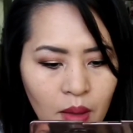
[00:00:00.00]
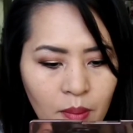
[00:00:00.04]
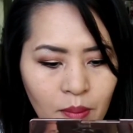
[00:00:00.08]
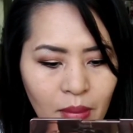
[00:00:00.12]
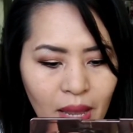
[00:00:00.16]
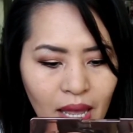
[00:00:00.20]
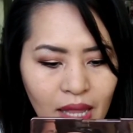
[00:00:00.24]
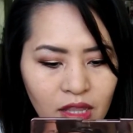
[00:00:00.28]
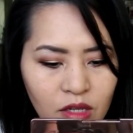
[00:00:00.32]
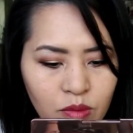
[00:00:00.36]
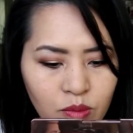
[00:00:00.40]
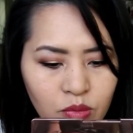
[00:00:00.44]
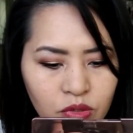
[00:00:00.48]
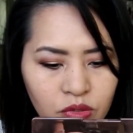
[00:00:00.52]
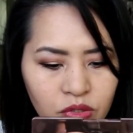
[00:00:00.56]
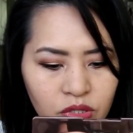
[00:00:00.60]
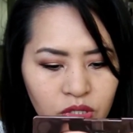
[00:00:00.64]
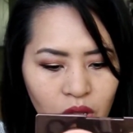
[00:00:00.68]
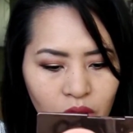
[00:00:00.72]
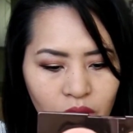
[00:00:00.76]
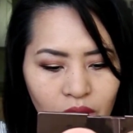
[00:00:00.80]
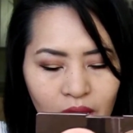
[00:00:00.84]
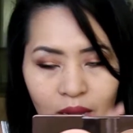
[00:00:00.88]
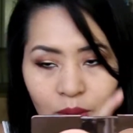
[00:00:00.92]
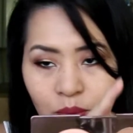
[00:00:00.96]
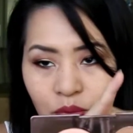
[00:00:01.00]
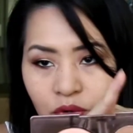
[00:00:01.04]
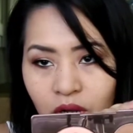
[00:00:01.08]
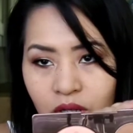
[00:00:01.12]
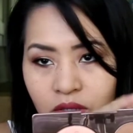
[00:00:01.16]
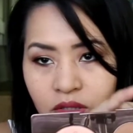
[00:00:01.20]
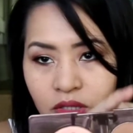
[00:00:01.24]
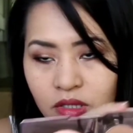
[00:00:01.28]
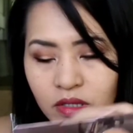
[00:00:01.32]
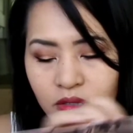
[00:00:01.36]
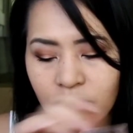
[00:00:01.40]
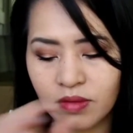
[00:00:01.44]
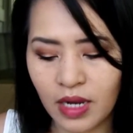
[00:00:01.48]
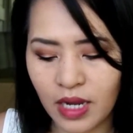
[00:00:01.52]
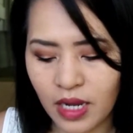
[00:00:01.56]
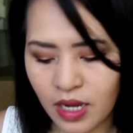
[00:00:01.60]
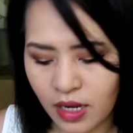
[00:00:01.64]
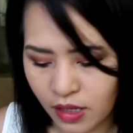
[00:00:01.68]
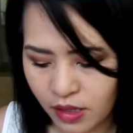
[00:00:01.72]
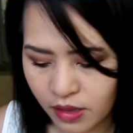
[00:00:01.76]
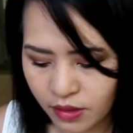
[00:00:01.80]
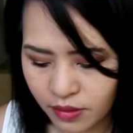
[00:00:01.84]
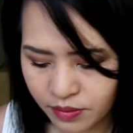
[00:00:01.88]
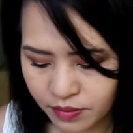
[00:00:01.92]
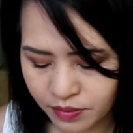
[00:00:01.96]
Malibu Soleil bronzer right
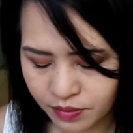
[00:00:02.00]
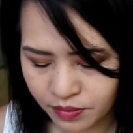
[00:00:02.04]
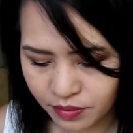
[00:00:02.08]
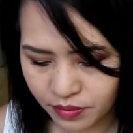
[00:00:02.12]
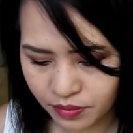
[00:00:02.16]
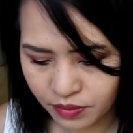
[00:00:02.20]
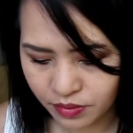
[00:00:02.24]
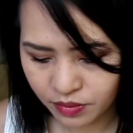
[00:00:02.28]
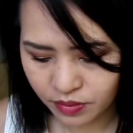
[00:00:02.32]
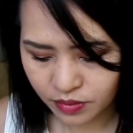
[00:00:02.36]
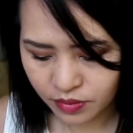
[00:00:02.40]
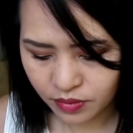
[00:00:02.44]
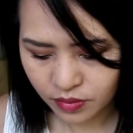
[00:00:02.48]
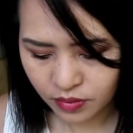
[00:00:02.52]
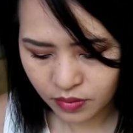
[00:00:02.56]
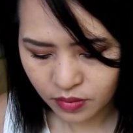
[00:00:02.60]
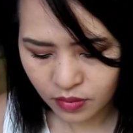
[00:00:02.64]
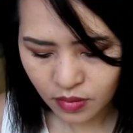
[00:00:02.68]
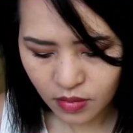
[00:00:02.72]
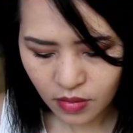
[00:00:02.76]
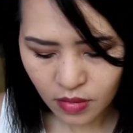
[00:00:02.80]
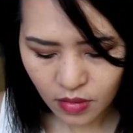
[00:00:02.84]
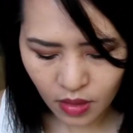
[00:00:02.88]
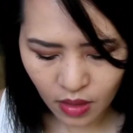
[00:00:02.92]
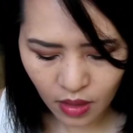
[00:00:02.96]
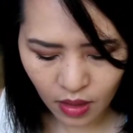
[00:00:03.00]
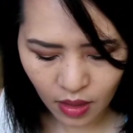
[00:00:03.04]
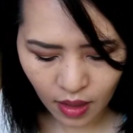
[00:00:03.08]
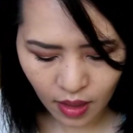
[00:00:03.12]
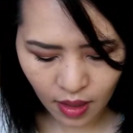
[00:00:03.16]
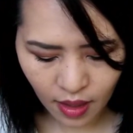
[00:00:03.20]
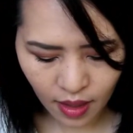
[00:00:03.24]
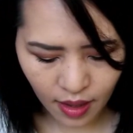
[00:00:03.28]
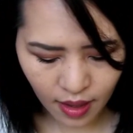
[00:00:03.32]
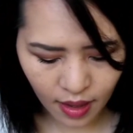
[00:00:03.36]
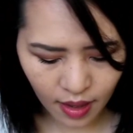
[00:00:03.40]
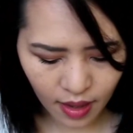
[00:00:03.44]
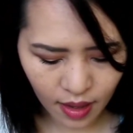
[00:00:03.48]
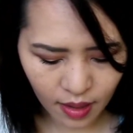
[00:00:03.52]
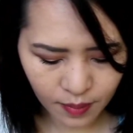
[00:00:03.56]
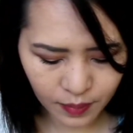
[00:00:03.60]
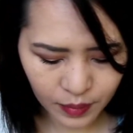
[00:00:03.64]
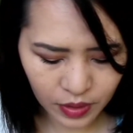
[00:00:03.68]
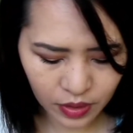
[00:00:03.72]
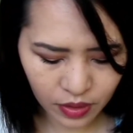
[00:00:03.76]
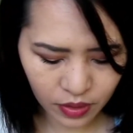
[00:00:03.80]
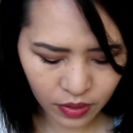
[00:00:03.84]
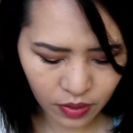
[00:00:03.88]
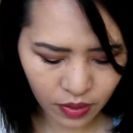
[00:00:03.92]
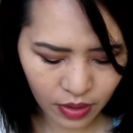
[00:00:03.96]
here. I'm
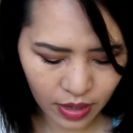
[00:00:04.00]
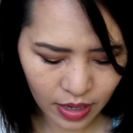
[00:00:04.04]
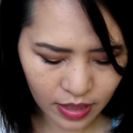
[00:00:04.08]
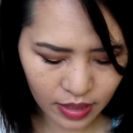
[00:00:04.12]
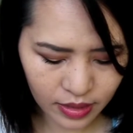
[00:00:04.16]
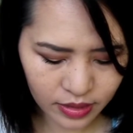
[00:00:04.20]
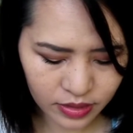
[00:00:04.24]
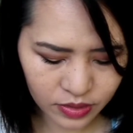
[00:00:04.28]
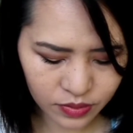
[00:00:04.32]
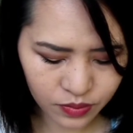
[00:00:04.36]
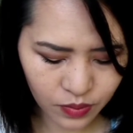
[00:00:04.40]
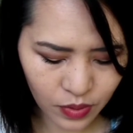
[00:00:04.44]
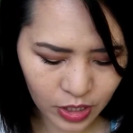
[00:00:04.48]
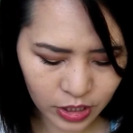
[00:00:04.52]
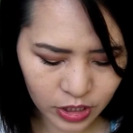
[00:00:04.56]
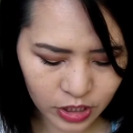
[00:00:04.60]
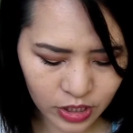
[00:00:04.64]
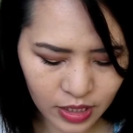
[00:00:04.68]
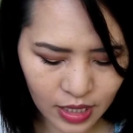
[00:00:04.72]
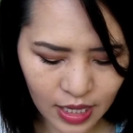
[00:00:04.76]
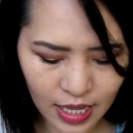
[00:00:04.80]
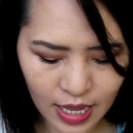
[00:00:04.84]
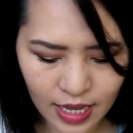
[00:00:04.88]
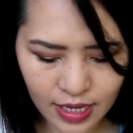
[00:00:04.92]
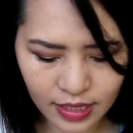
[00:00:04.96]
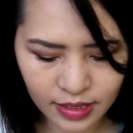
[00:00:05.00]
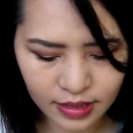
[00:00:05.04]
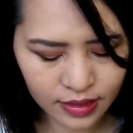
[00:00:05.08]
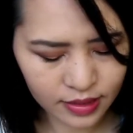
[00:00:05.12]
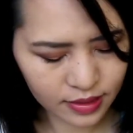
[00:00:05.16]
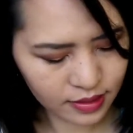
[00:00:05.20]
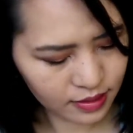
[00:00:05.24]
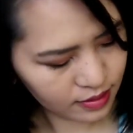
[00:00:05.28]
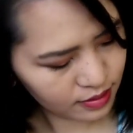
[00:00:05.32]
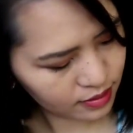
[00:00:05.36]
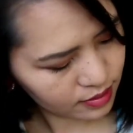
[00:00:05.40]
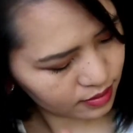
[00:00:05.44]
going to go ahead and swatch that